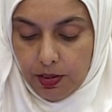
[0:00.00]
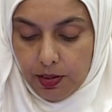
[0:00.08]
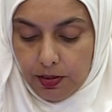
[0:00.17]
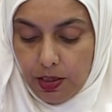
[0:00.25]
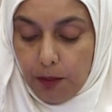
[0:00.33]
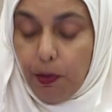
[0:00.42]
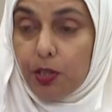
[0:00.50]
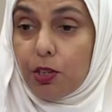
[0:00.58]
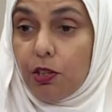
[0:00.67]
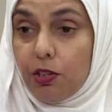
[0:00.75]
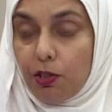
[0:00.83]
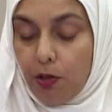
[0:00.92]
Singapore is
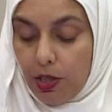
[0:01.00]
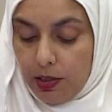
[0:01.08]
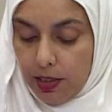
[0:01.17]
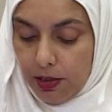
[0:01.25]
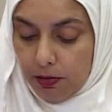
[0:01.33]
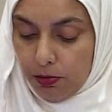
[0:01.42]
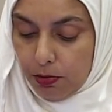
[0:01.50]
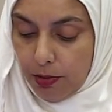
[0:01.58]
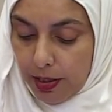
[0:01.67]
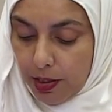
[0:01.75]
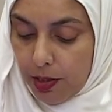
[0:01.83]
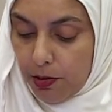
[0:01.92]
still struggling to
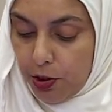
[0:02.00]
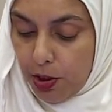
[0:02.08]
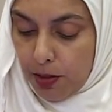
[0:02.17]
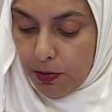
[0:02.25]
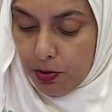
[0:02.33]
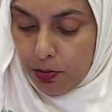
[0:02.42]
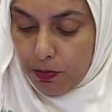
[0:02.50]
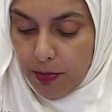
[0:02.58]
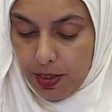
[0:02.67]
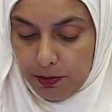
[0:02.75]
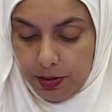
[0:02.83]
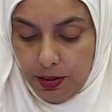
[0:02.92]
encourage couples to
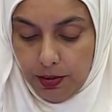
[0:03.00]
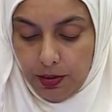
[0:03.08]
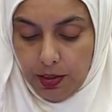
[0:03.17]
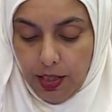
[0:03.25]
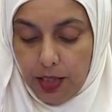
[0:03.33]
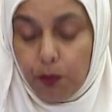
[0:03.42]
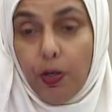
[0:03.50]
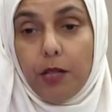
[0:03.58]
marry and,